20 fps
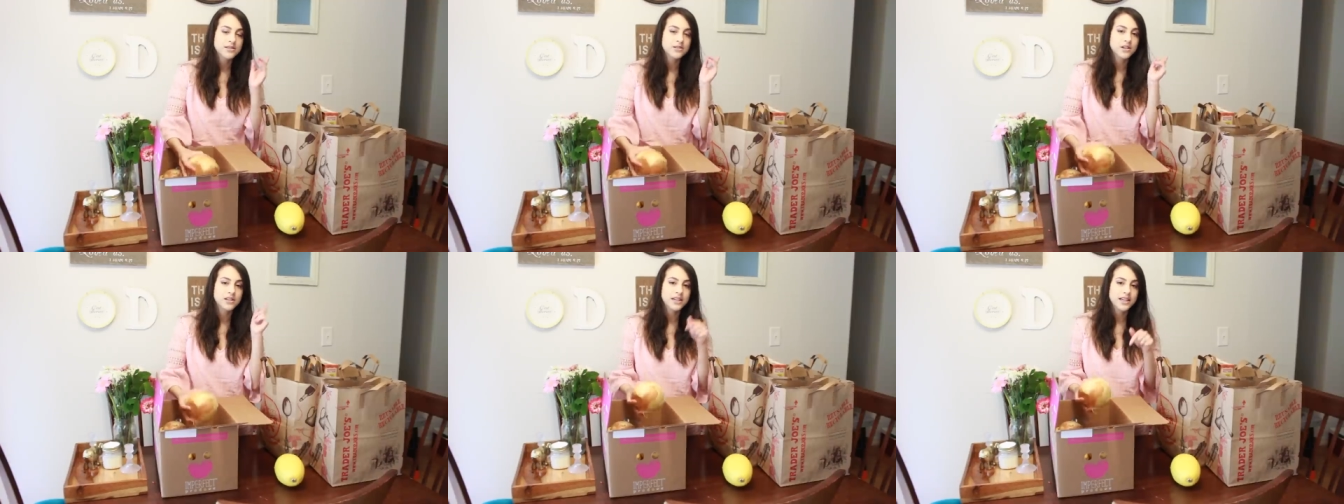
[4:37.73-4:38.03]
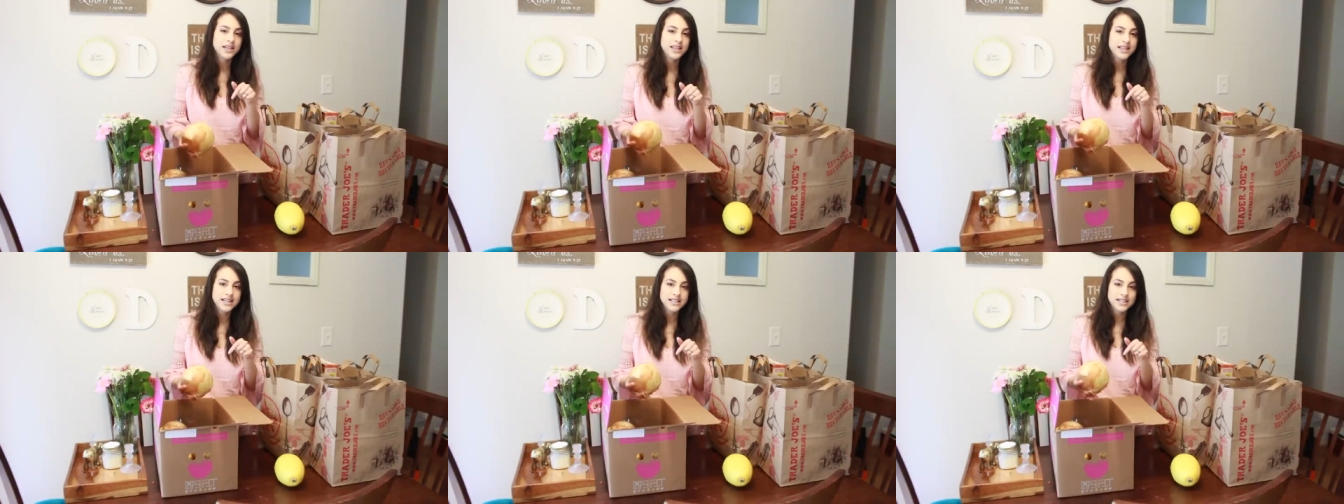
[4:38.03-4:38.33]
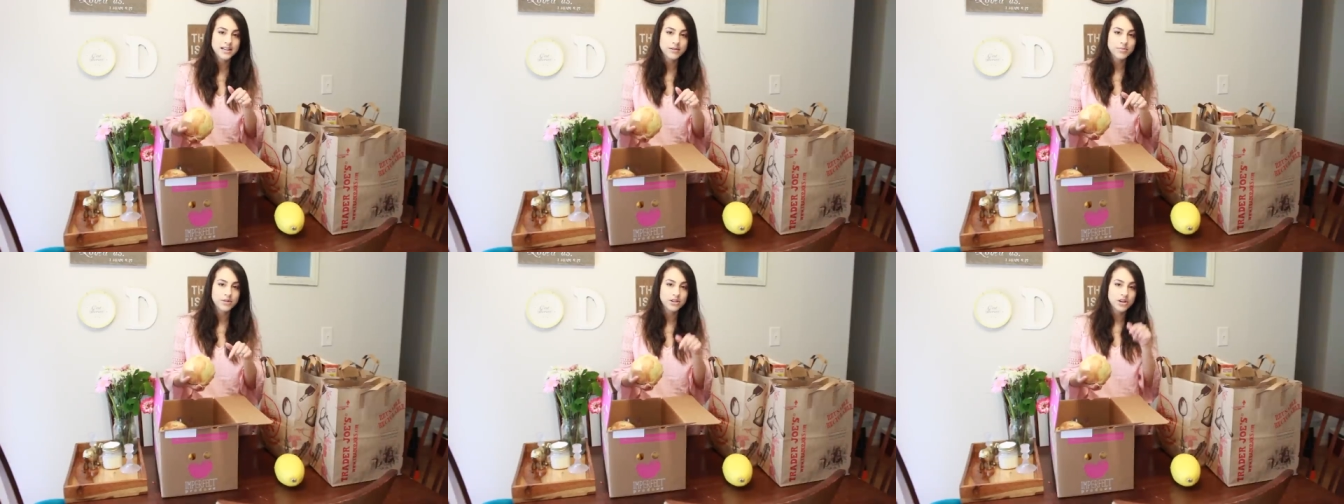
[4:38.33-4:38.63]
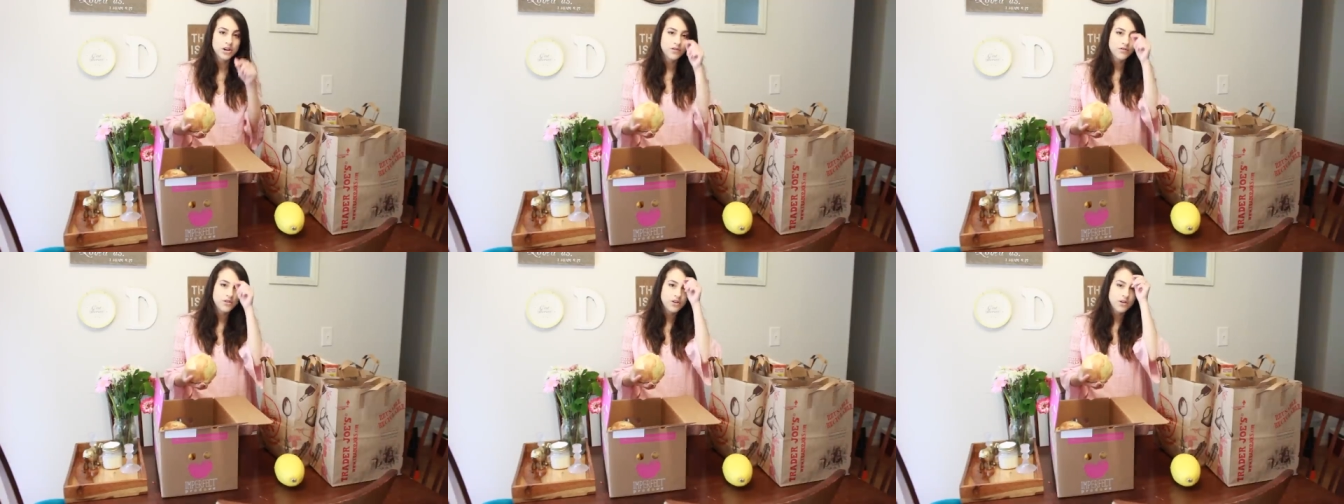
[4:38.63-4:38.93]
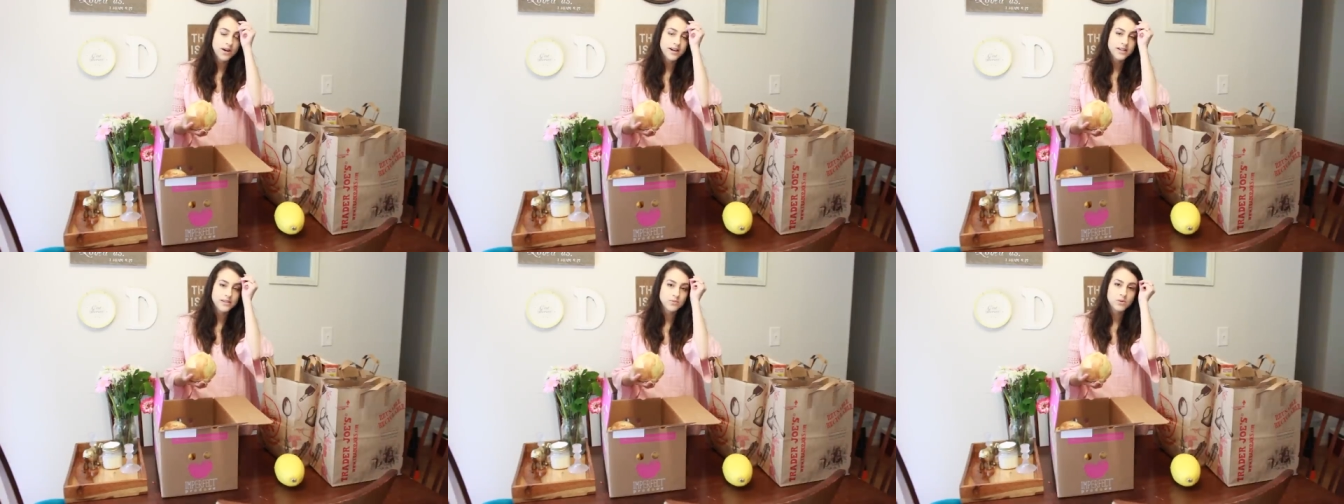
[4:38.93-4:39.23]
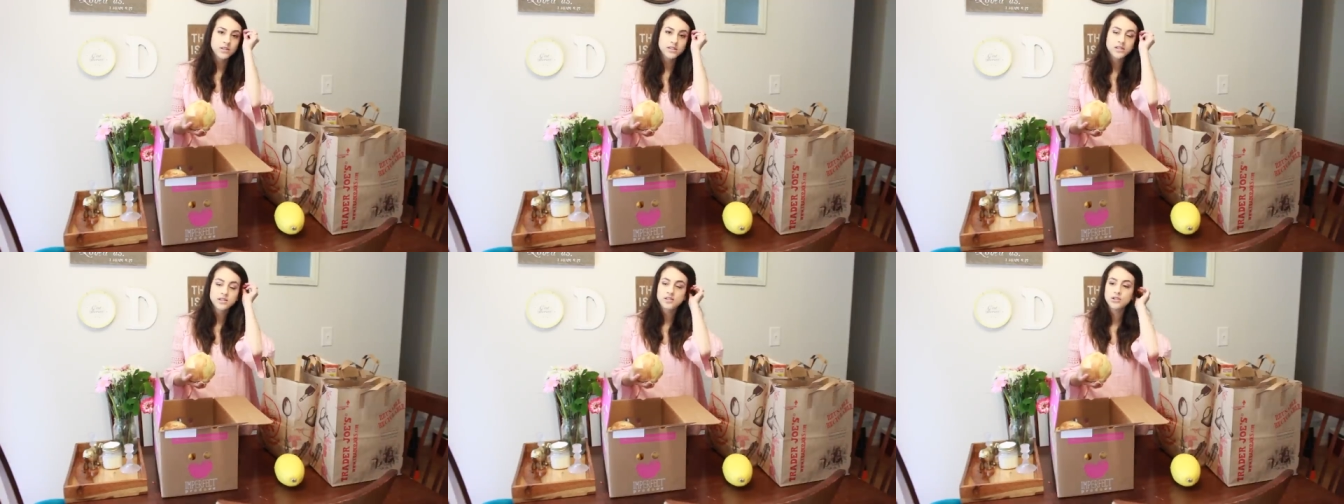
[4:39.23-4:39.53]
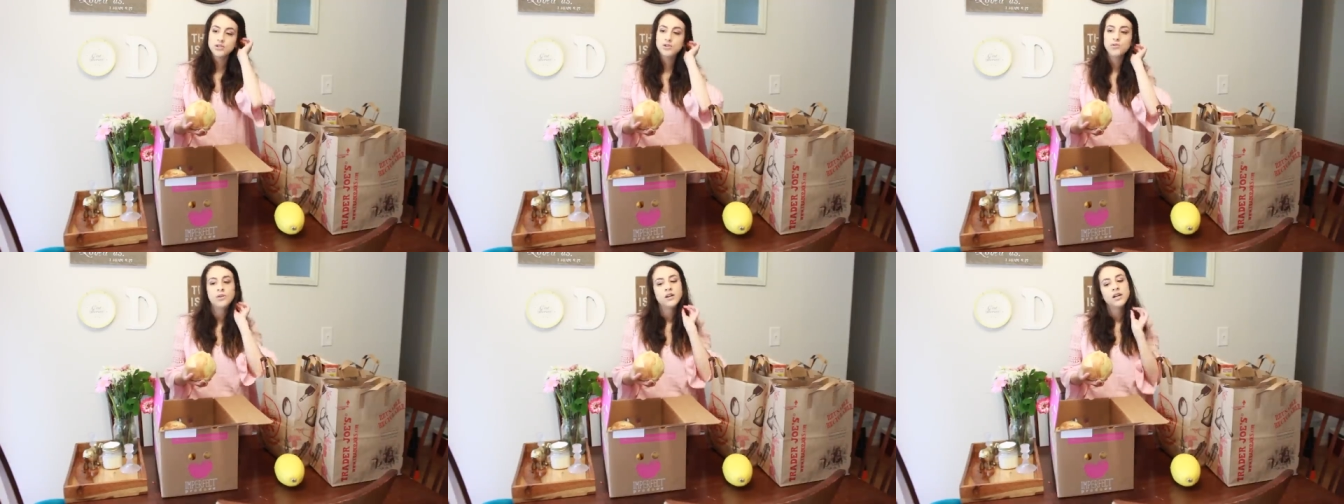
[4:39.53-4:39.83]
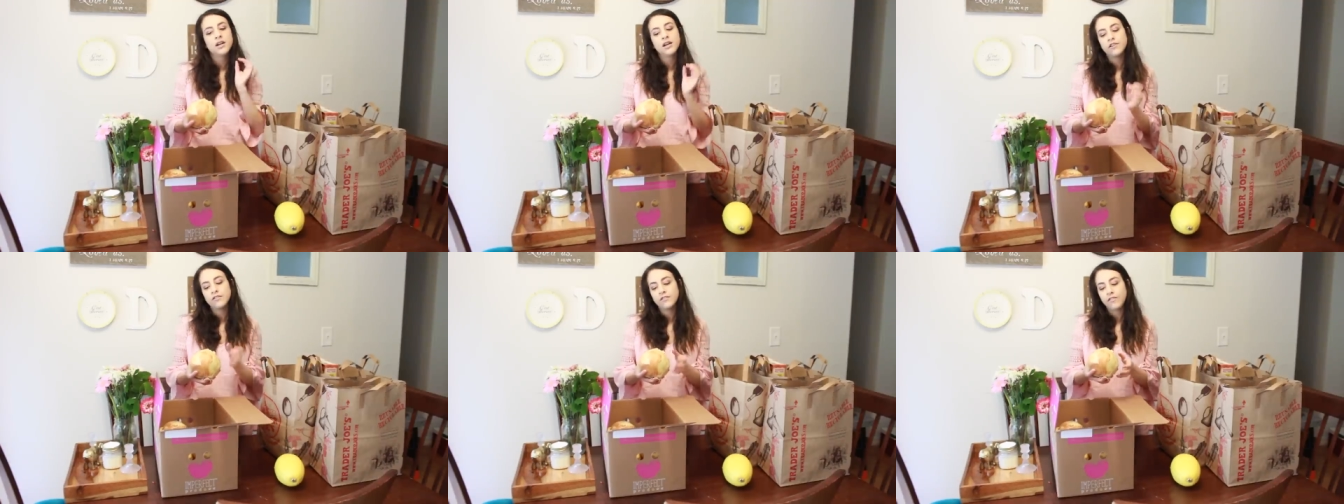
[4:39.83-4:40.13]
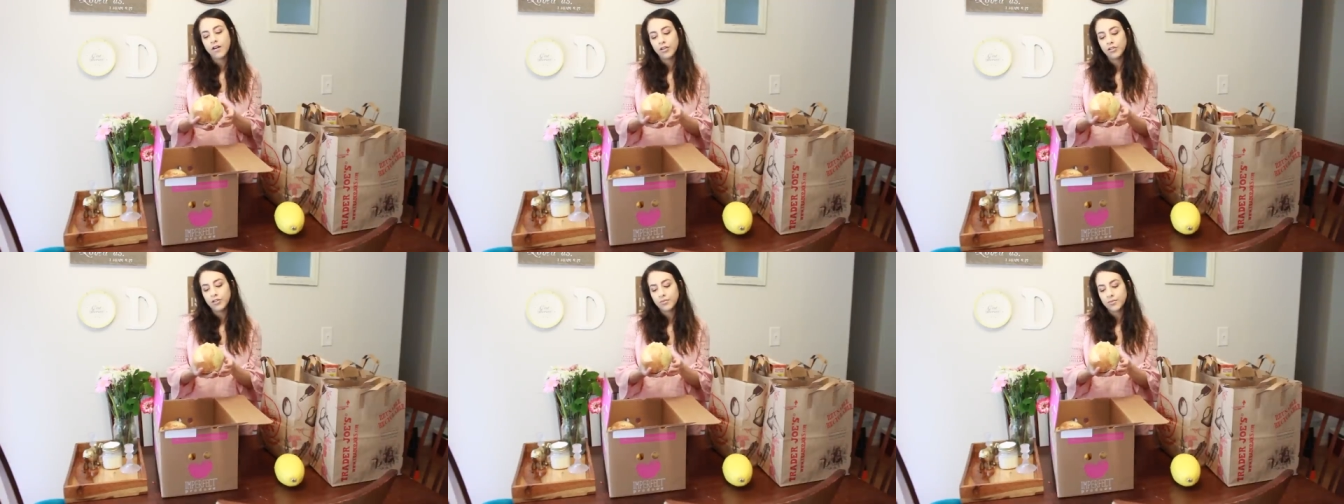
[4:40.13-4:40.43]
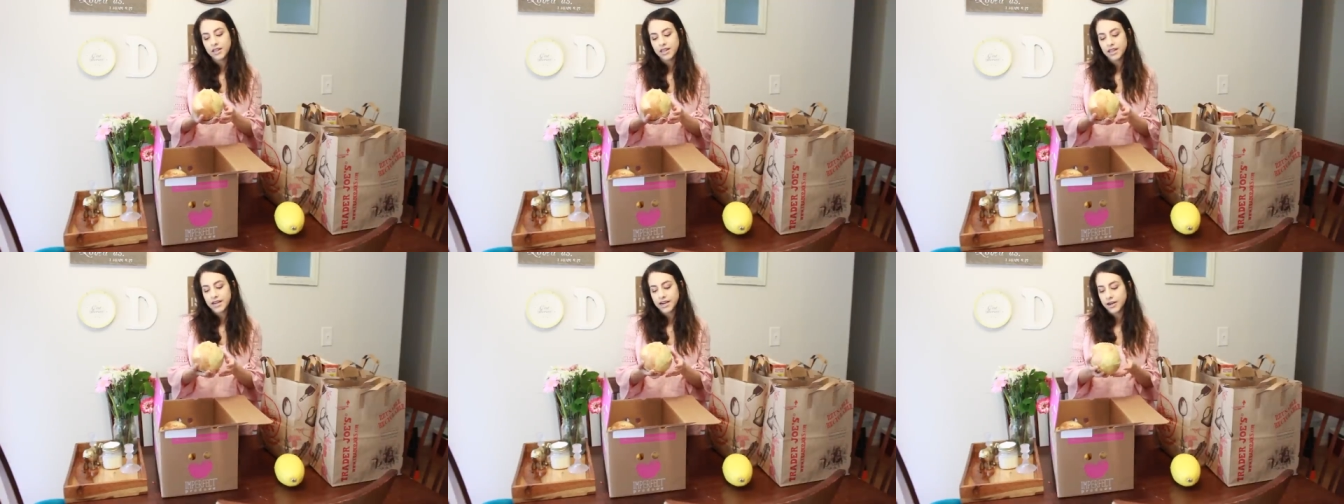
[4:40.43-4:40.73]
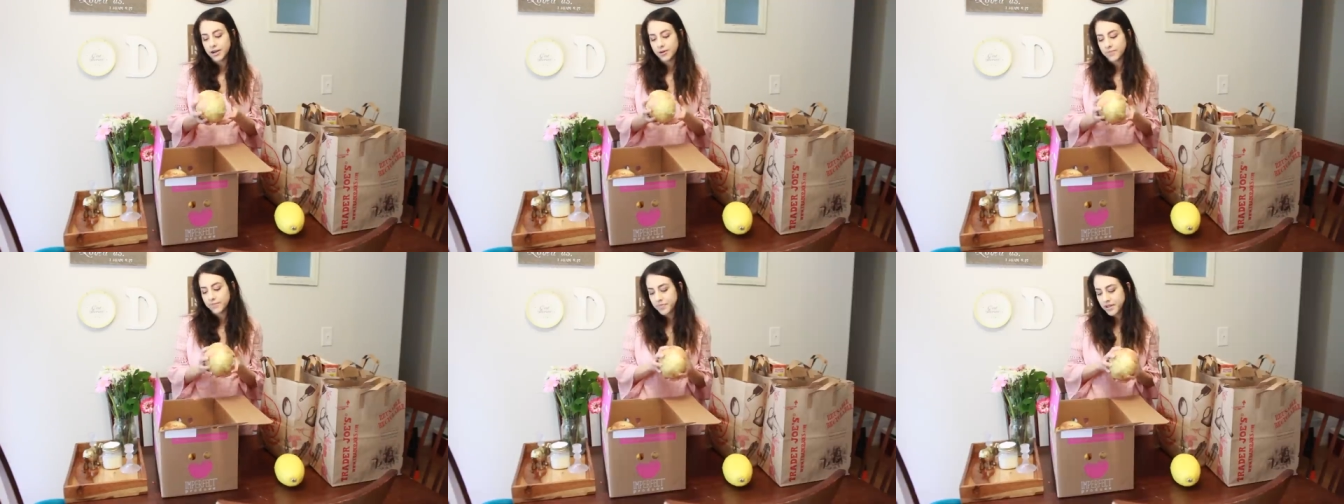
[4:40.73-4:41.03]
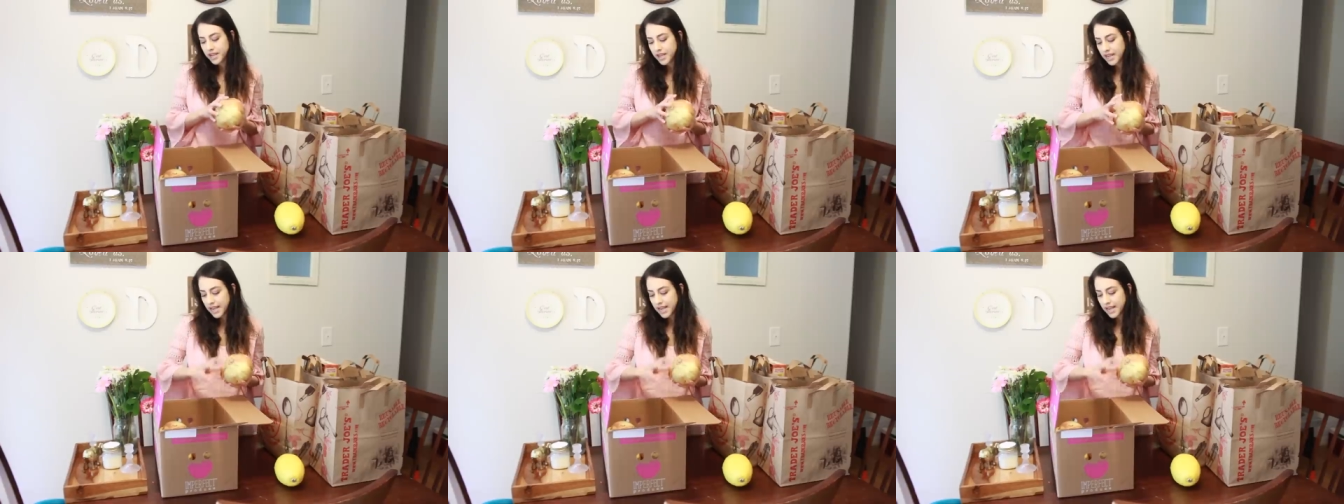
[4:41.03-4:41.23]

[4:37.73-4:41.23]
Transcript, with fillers: so I'll link that down below if you guys want to follow me there.